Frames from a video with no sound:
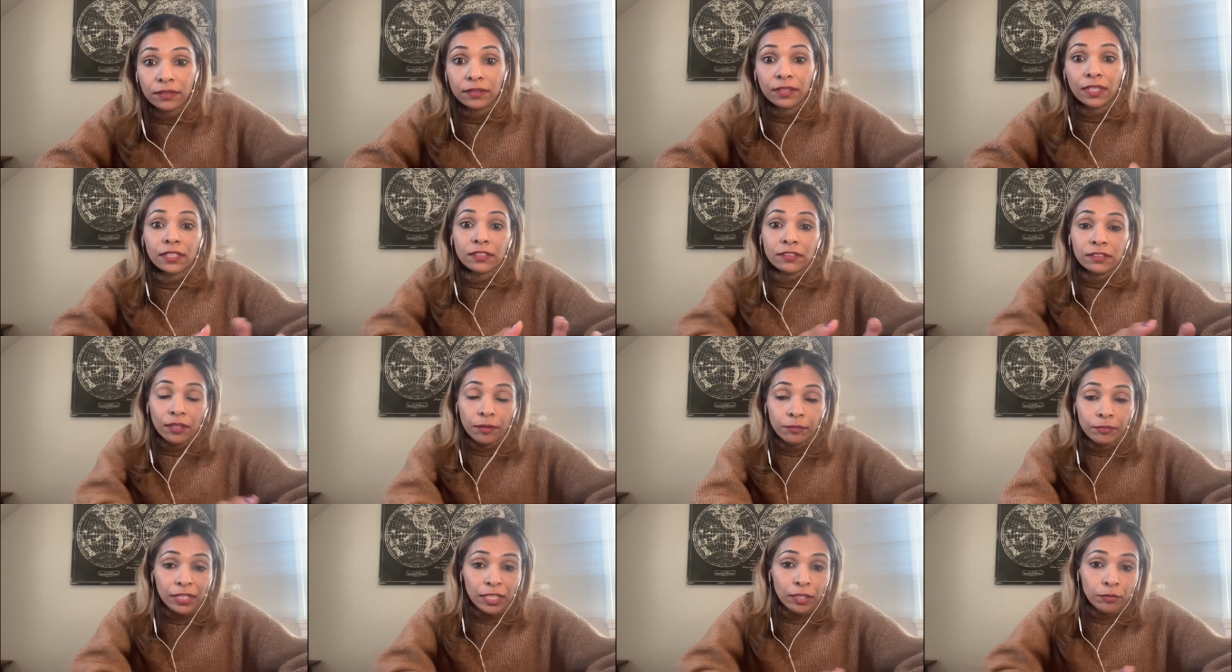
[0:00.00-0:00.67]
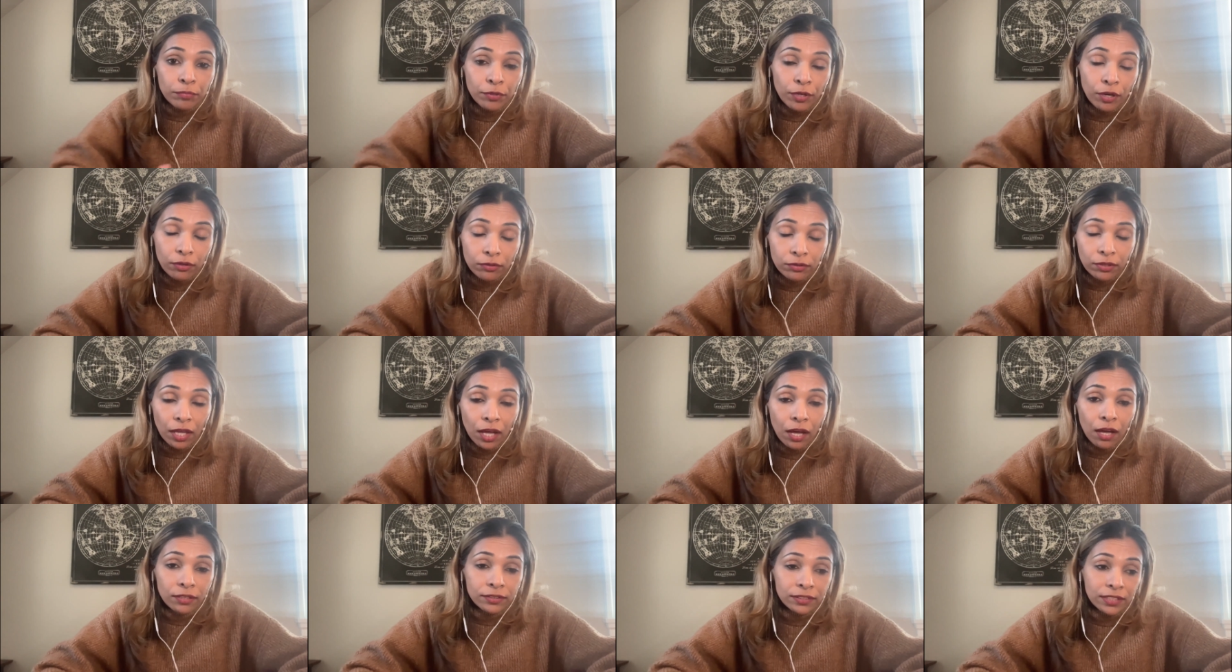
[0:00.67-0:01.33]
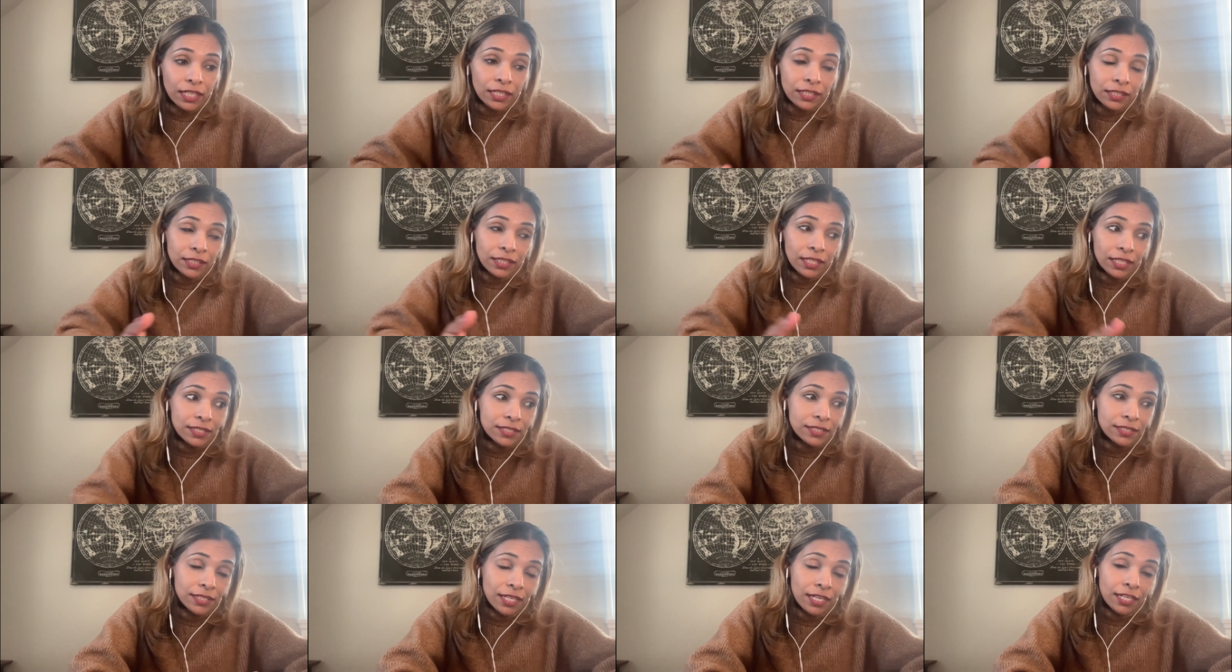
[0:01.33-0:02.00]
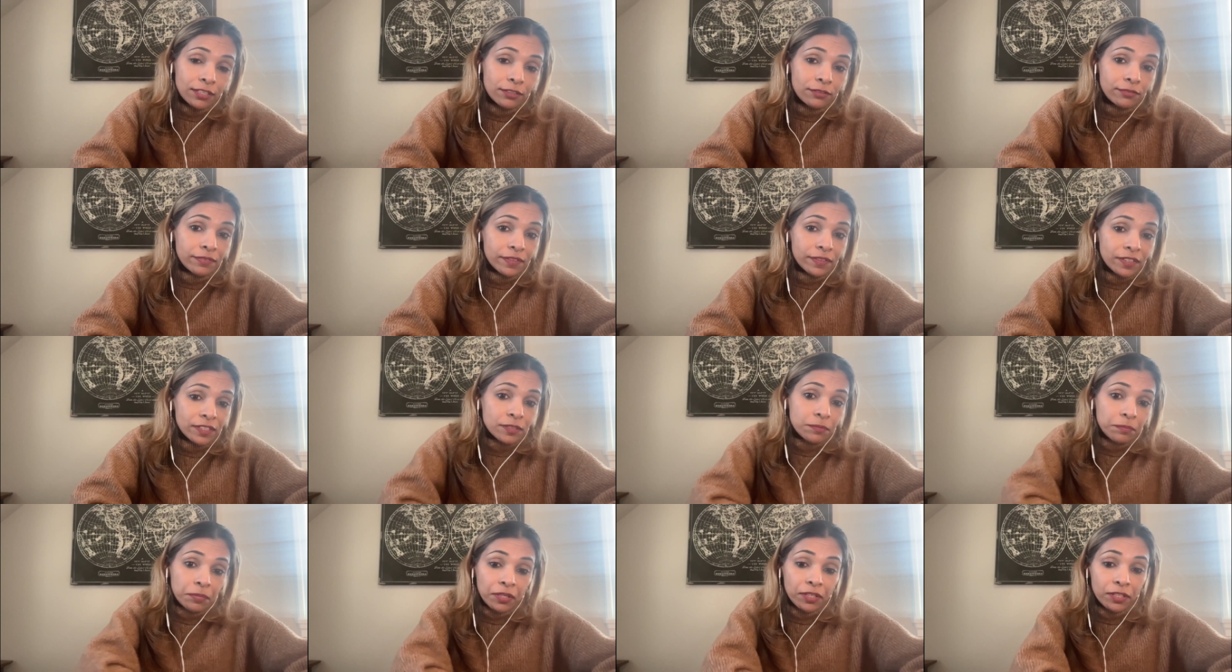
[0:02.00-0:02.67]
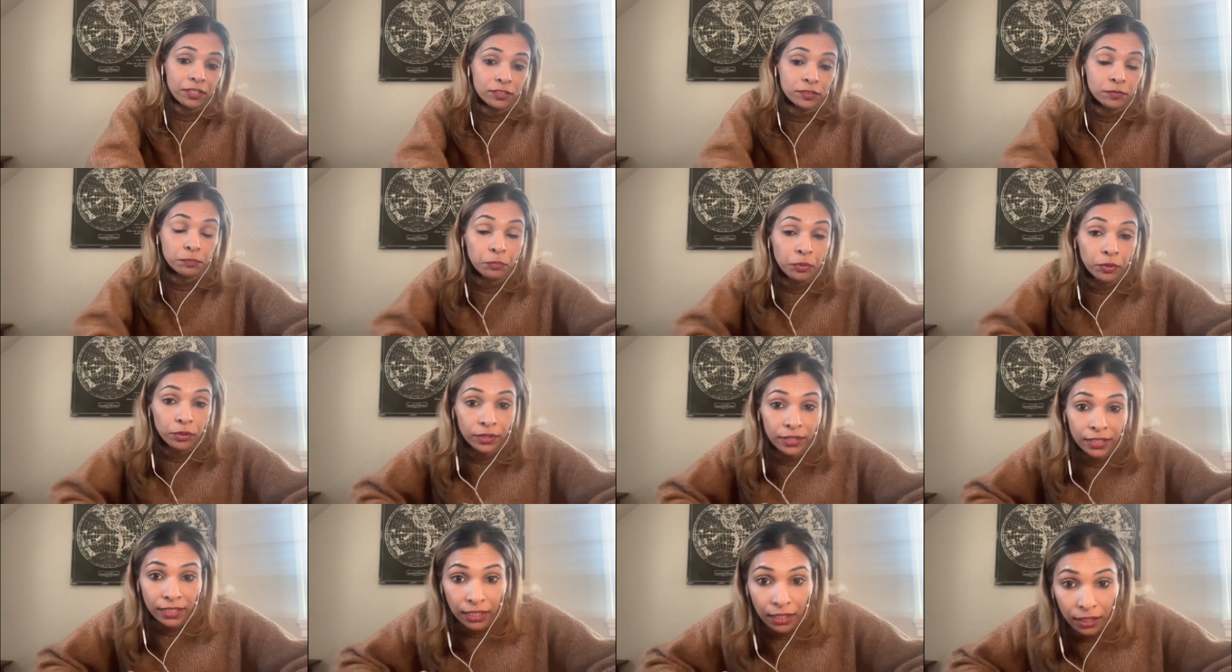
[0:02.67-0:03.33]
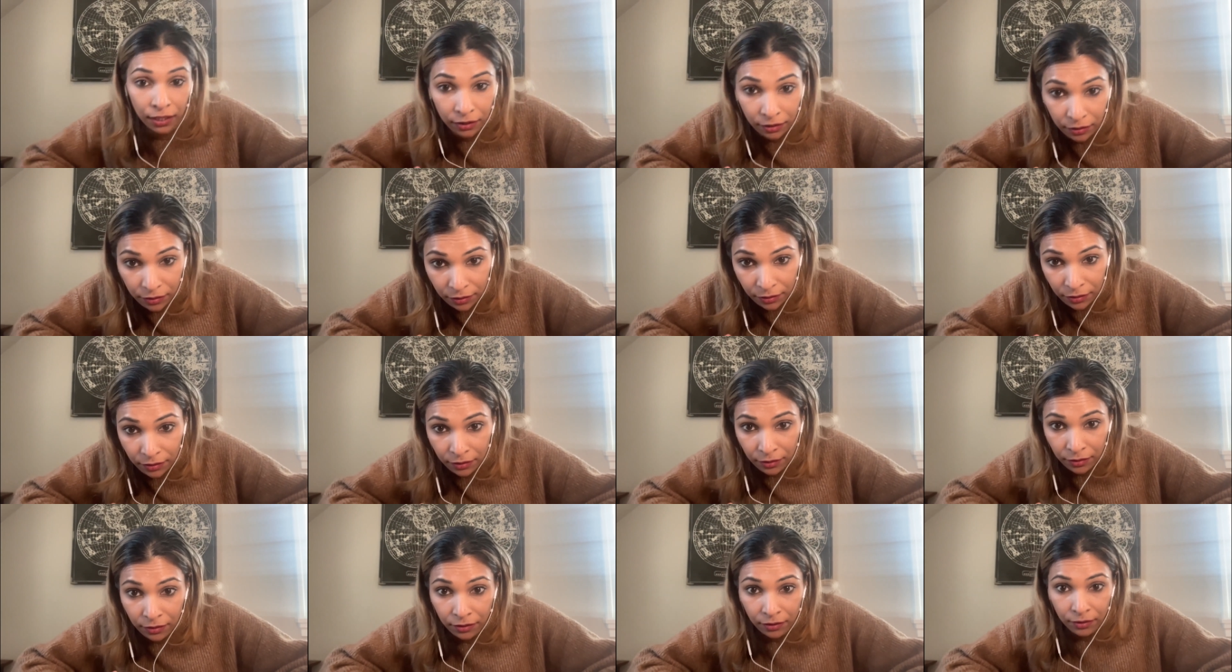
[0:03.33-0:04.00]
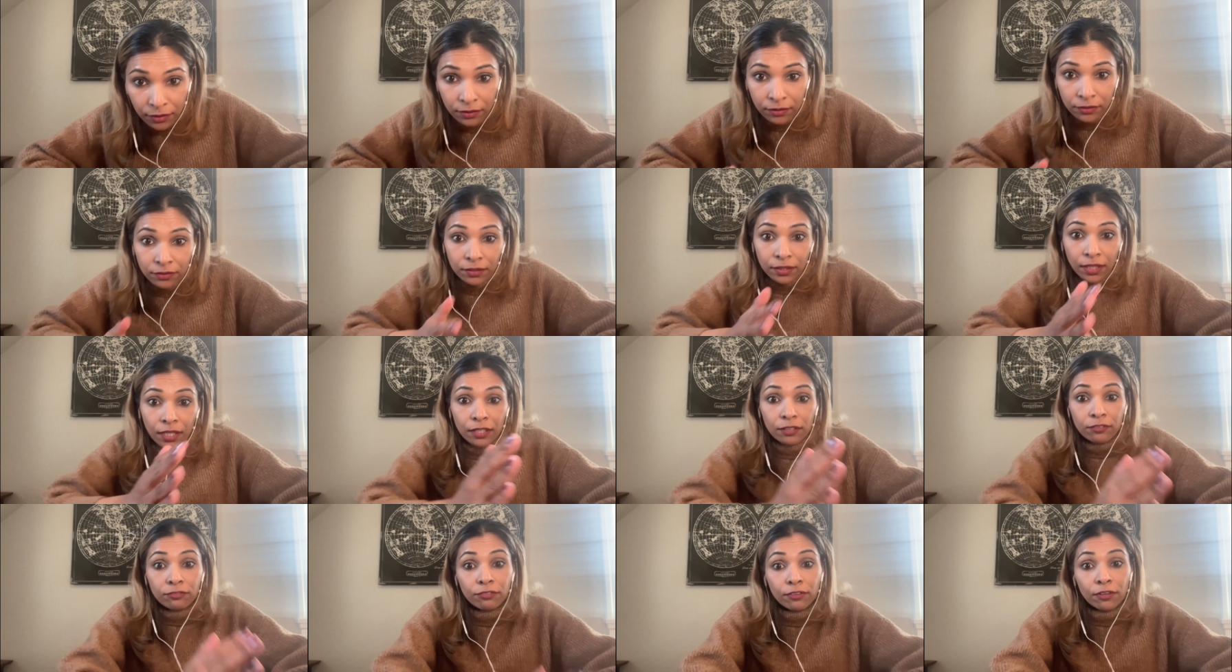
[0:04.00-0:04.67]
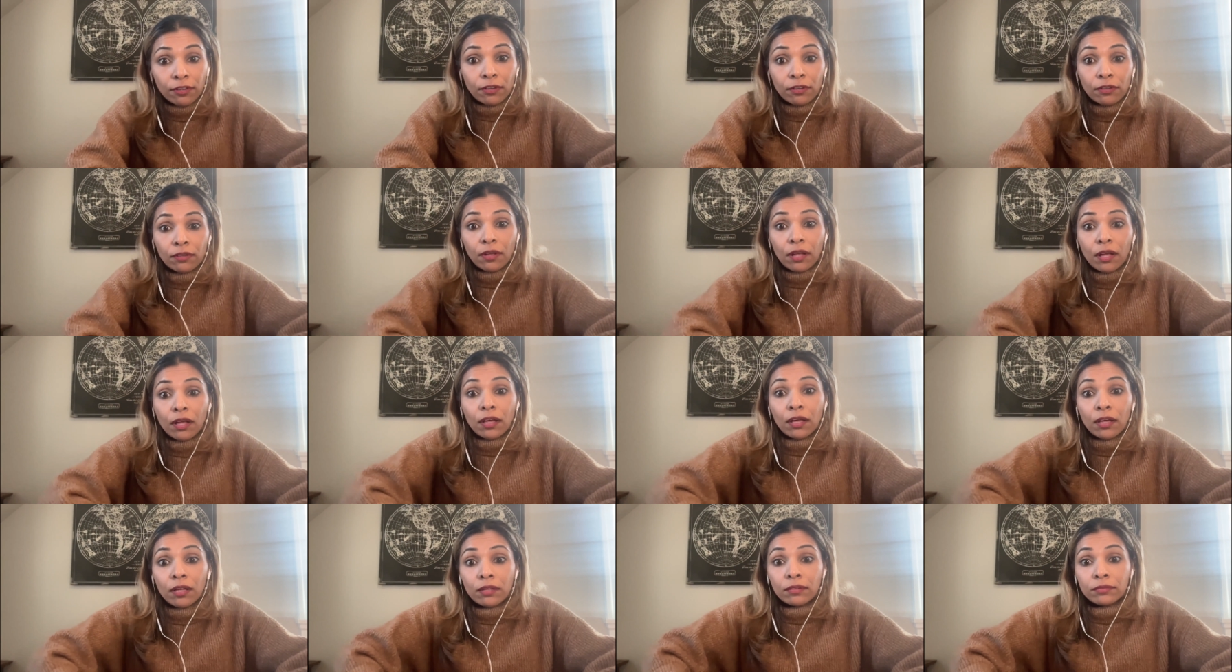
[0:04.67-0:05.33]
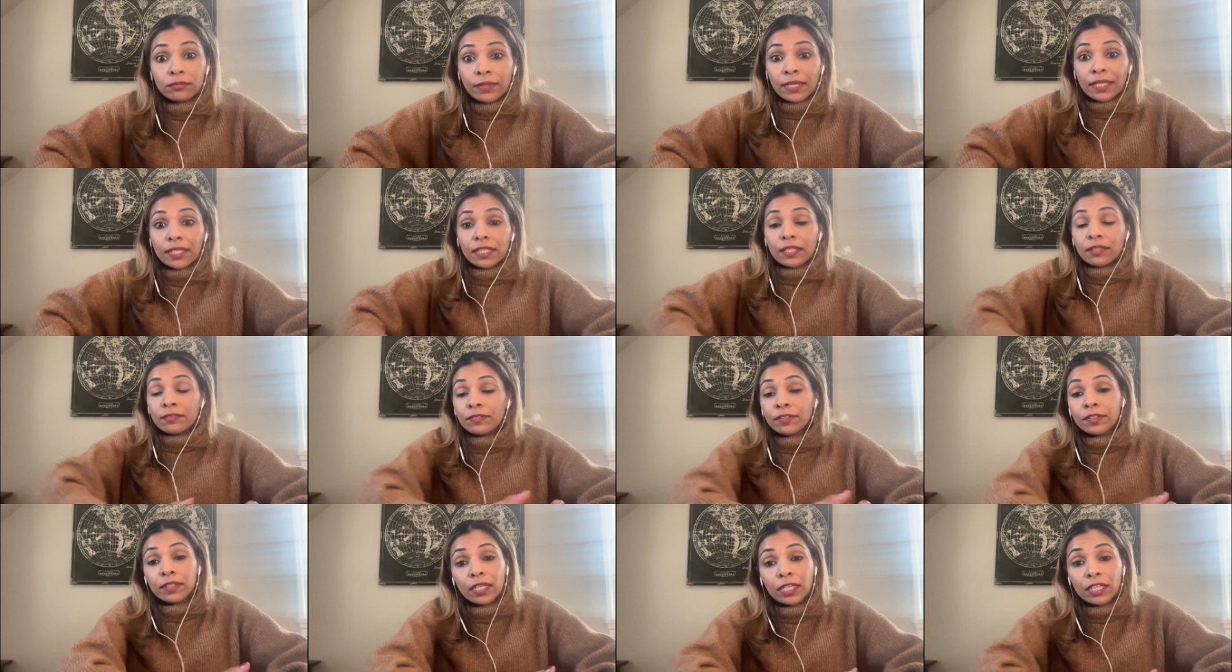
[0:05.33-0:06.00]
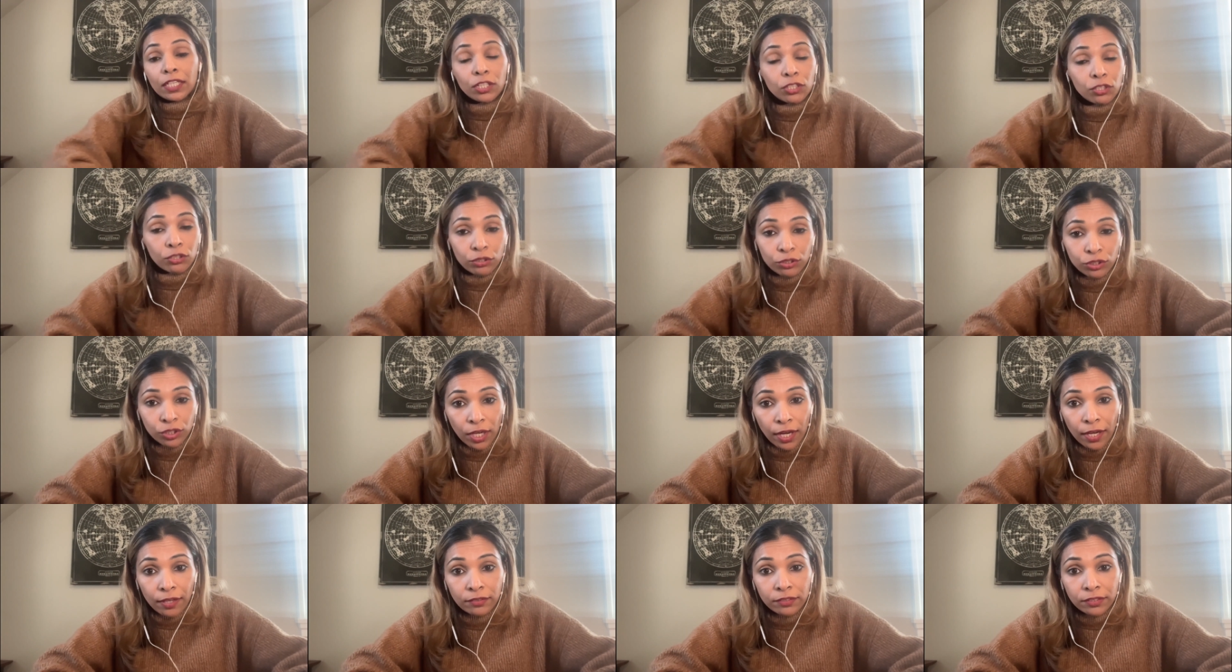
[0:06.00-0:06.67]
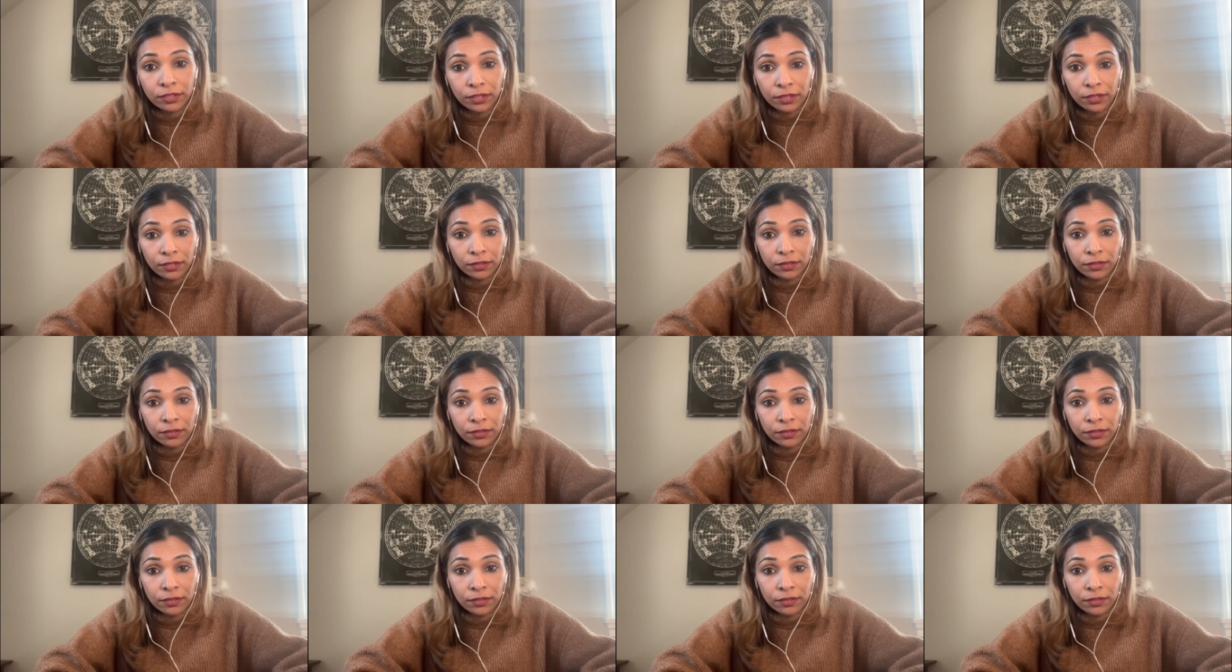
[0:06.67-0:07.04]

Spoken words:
Then something prolonged, like let's say you've experienced bullying, like for even like in your childhood,